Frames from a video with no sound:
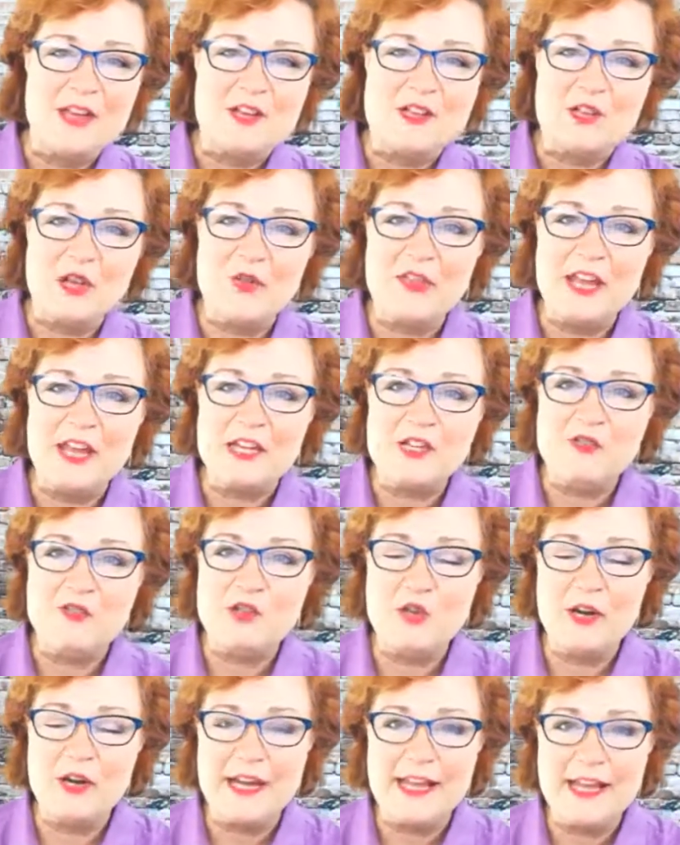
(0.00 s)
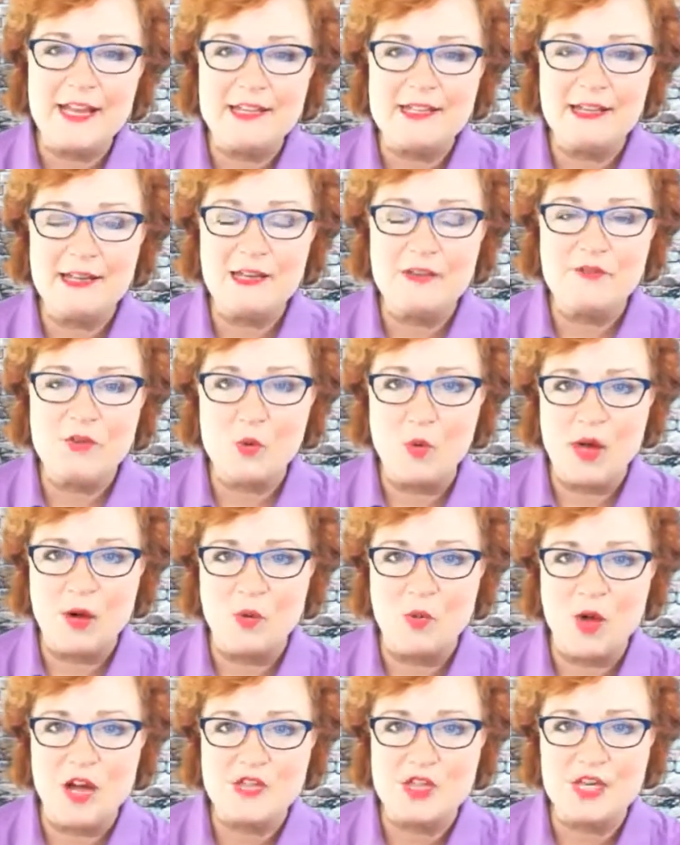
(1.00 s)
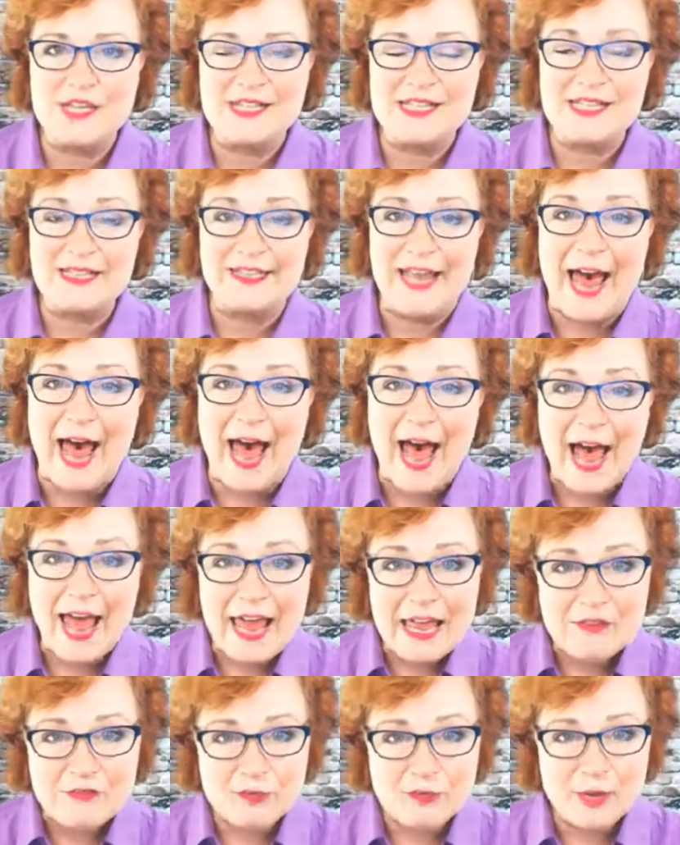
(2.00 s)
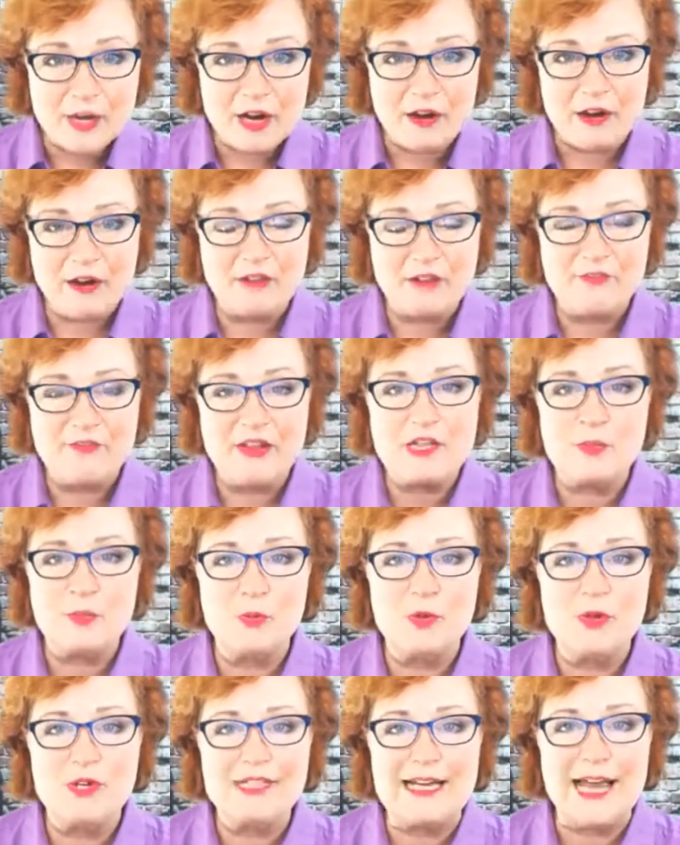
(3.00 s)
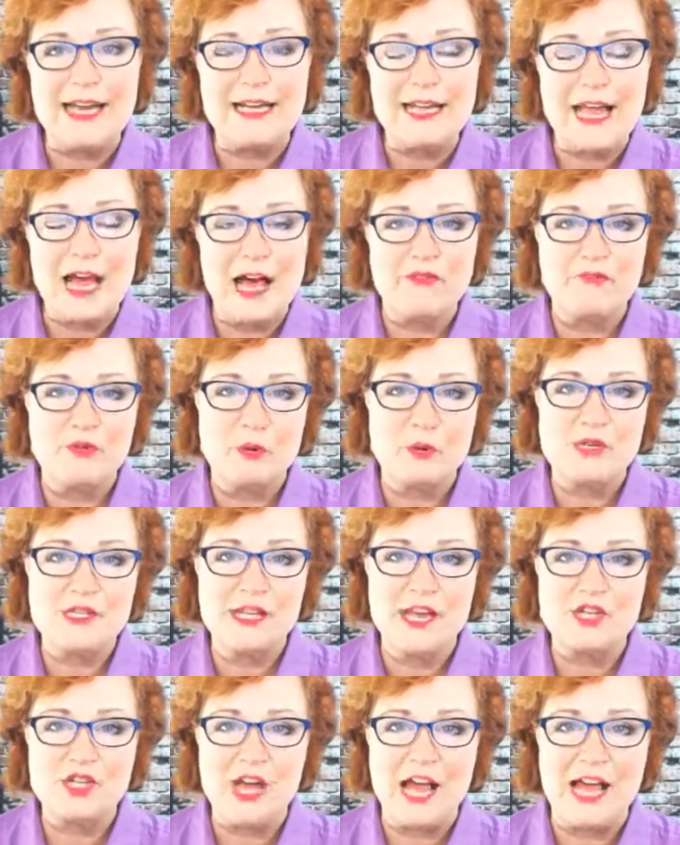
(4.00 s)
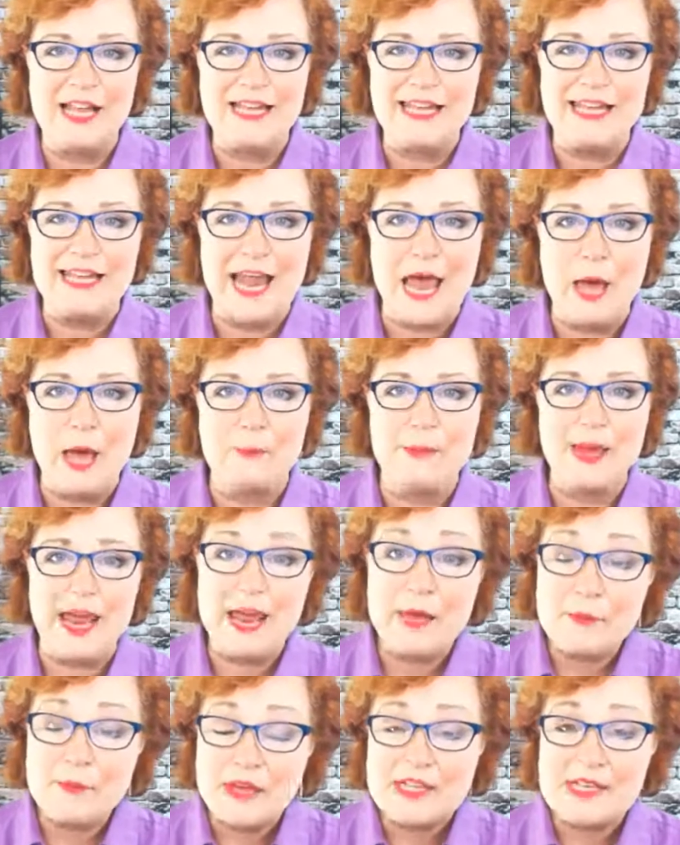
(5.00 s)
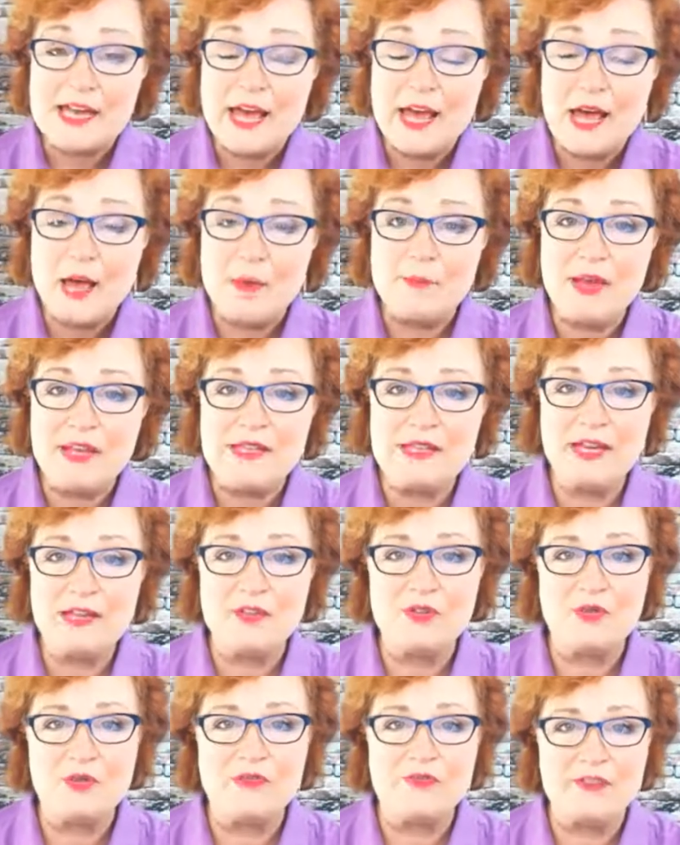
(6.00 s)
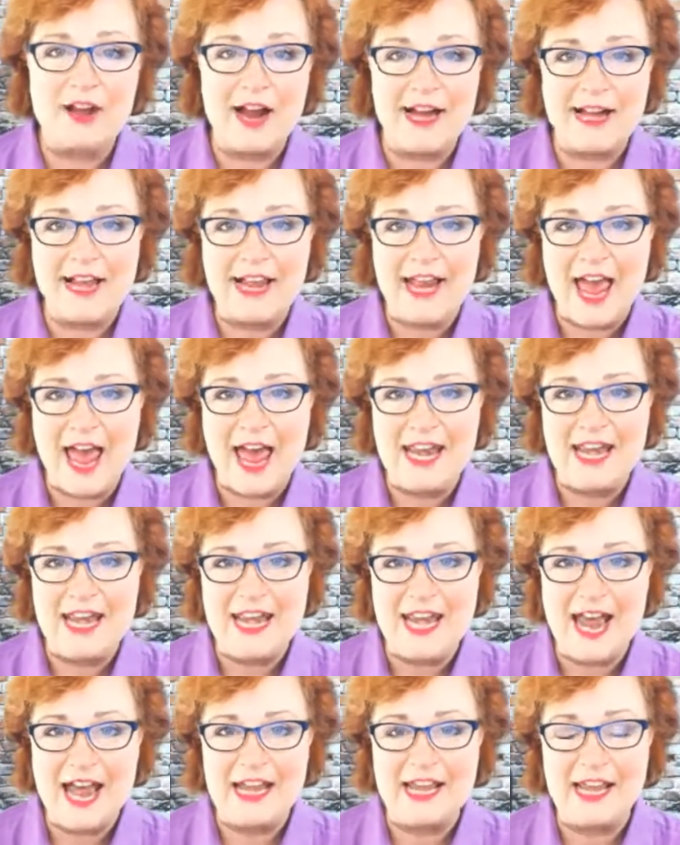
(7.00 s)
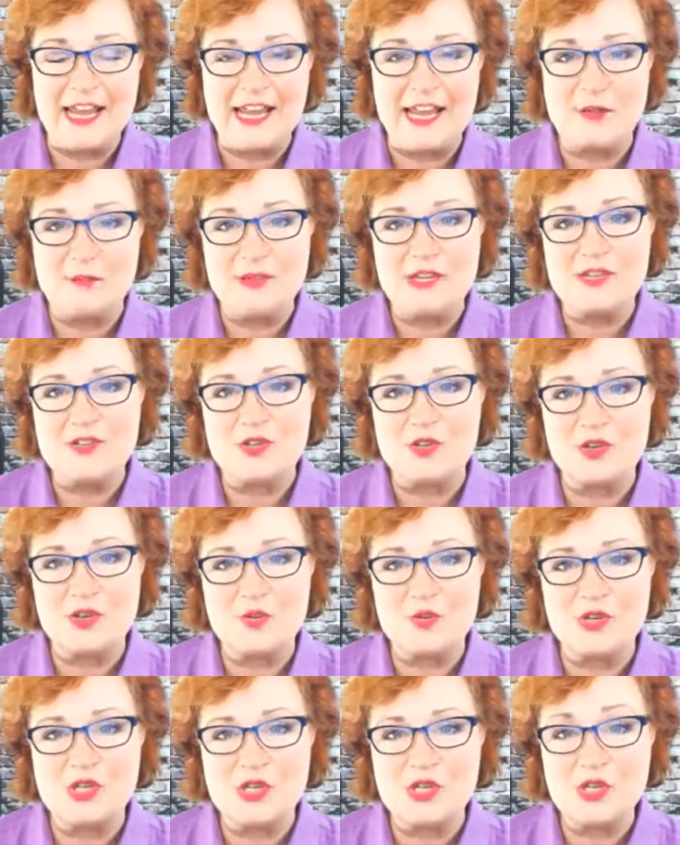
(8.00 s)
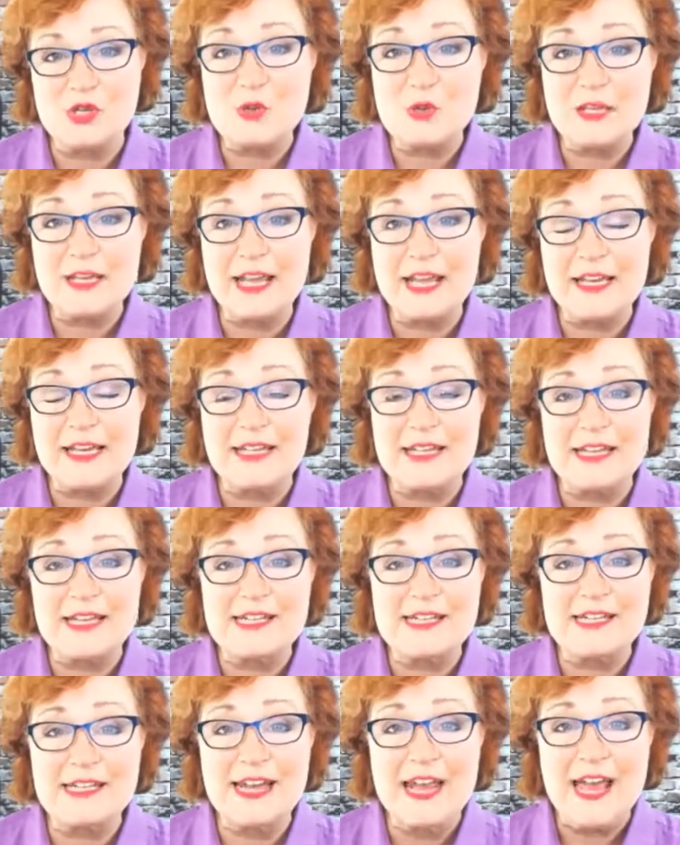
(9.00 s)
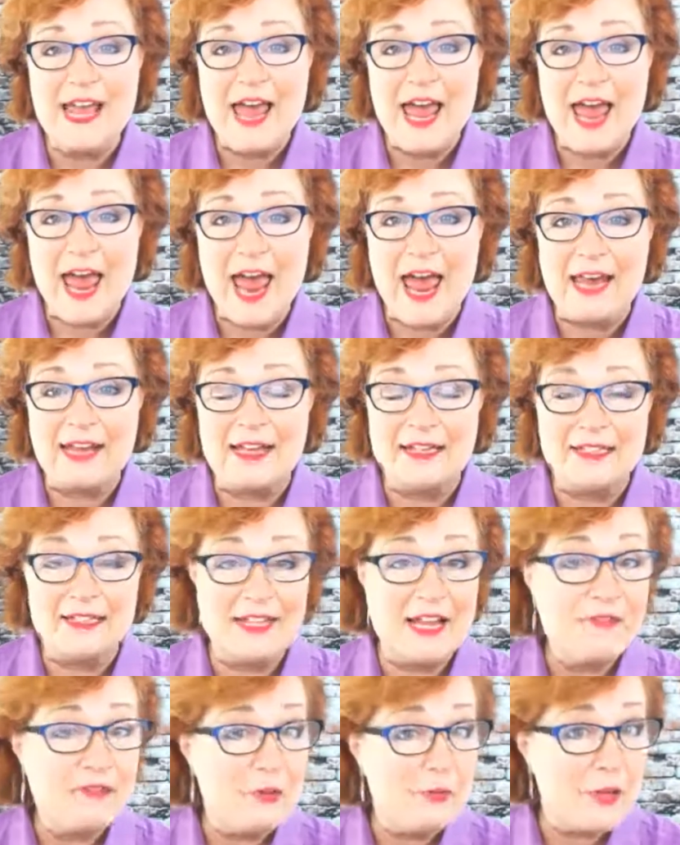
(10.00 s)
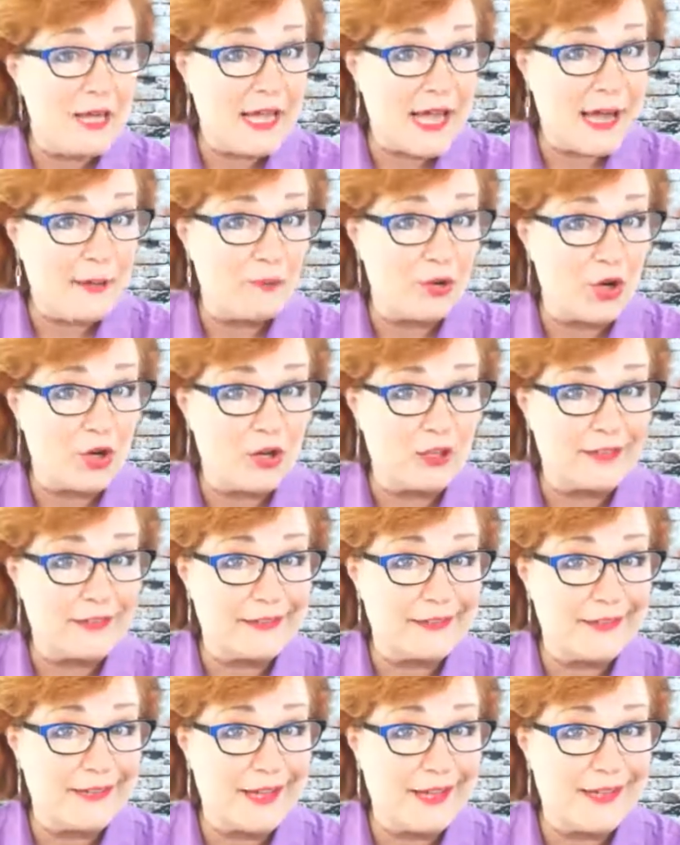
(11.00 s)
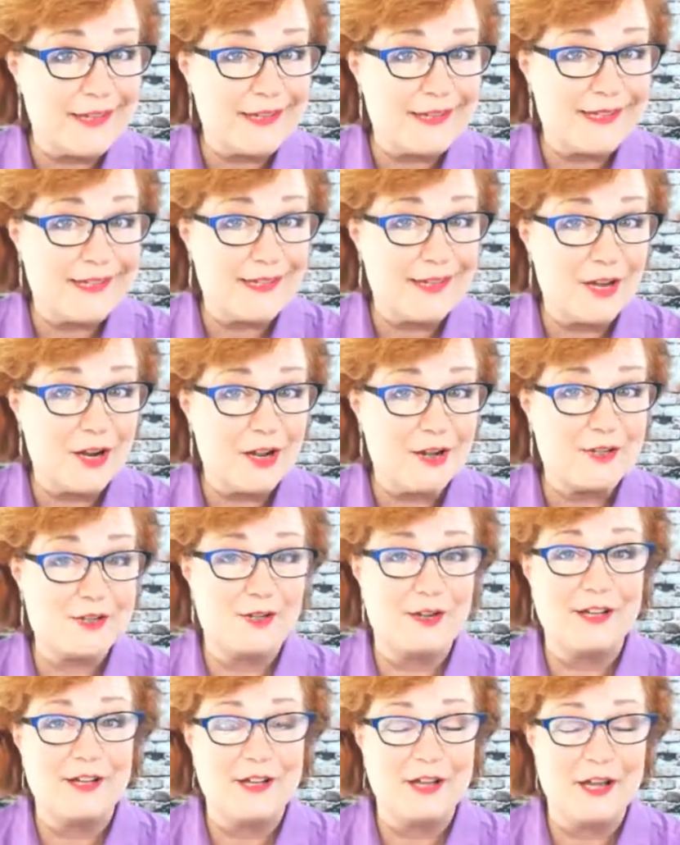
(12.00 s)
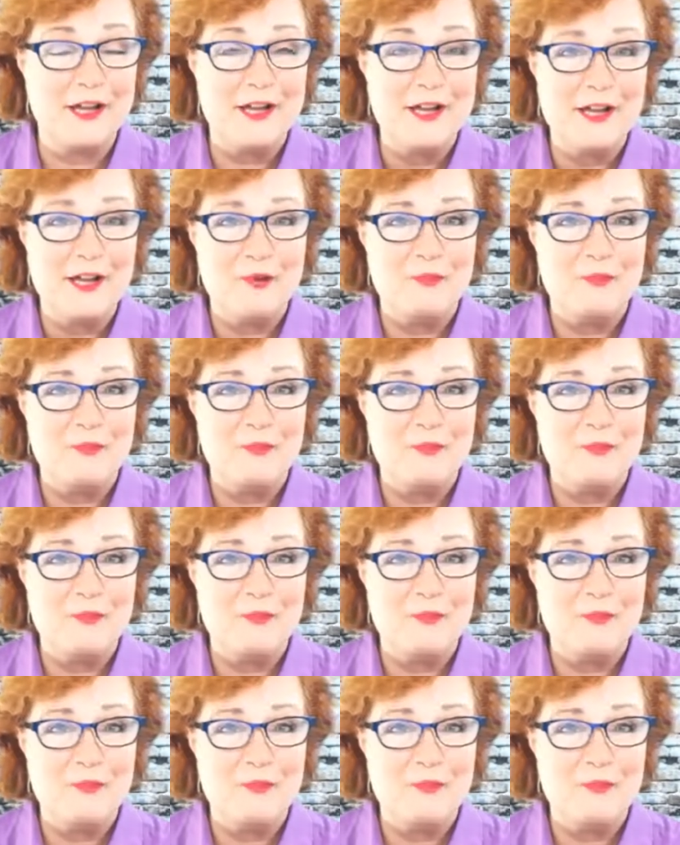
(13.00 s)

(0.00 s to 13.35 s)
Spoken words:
So thanks for joining us. And if you want to watch us live, we are on facebook.com/Colleen M. Hammond, Monday through Friday at 9 a.m. Eastern, which is 2 o'clock in London, and 11 p.m. currently in Sydney, Australia.